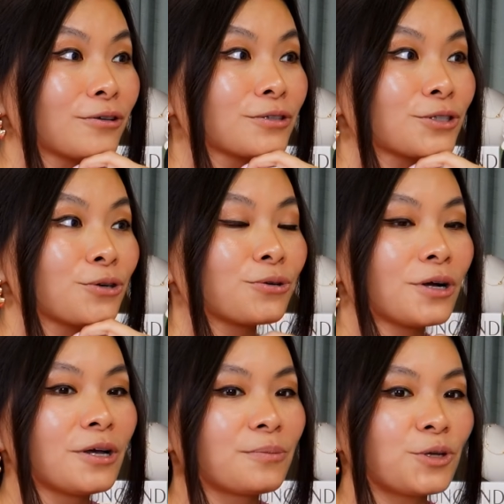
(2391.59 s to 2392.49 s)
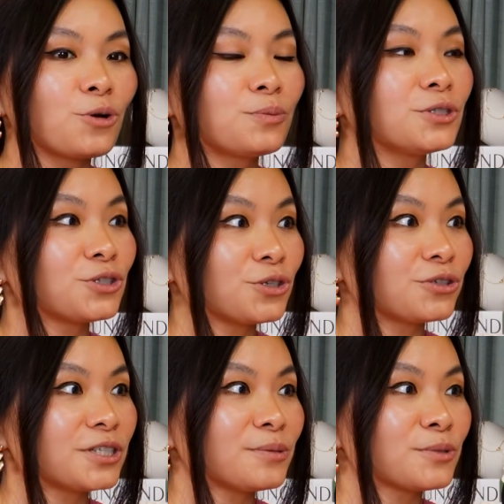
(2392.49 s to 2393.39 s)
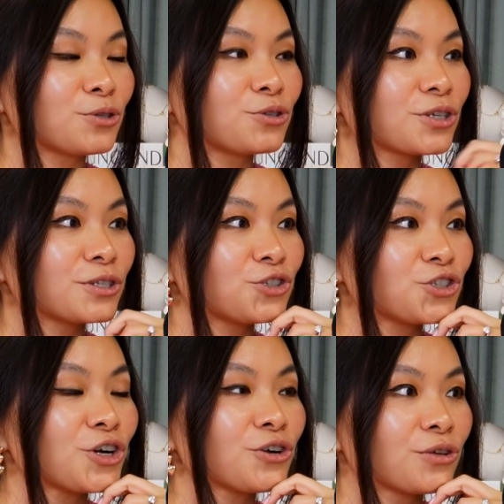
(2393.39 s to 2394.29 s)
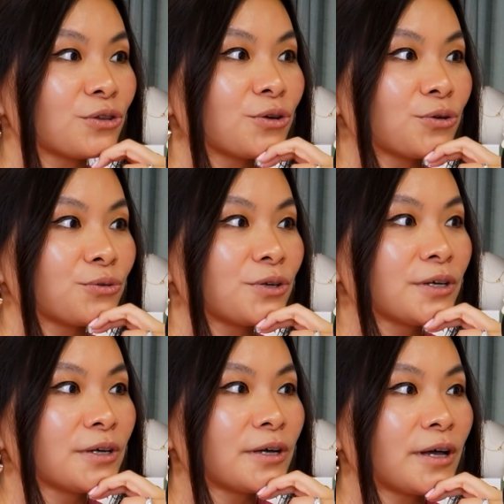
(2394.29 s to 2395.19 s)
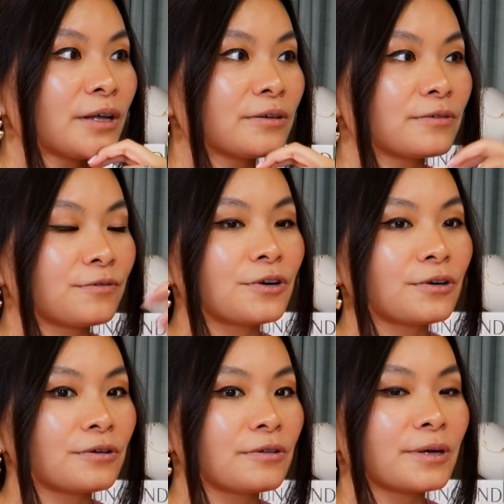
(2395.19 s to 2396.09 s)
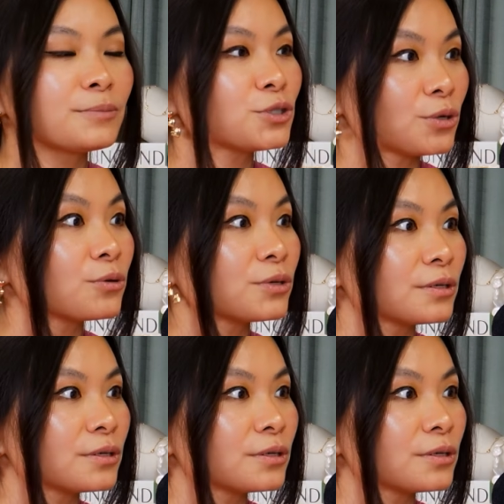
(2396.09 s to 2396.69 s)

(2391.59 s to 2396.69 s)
also be open to your team so you can share the load and for them to own